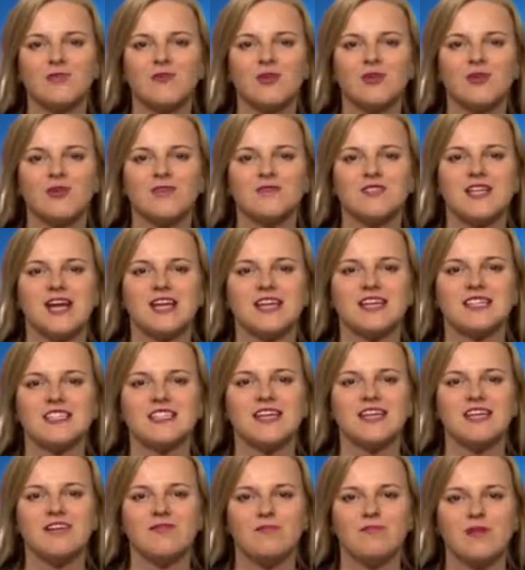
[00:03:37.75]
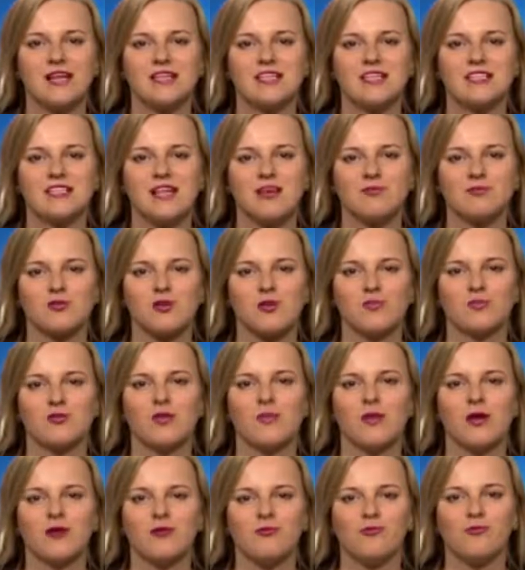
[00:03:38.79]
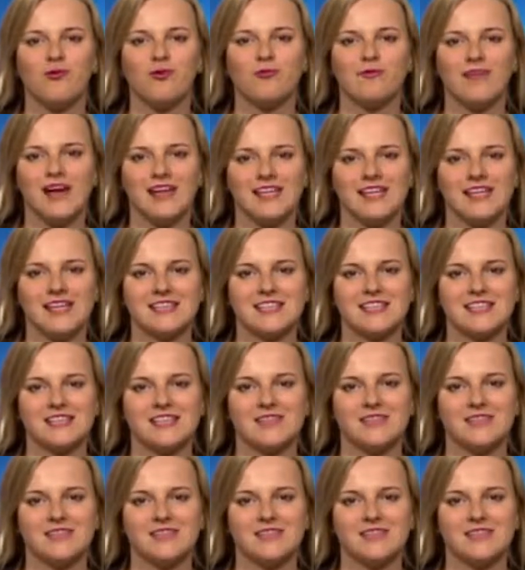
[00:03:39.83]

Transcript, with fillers: protesters during the anti-Trump demonstration.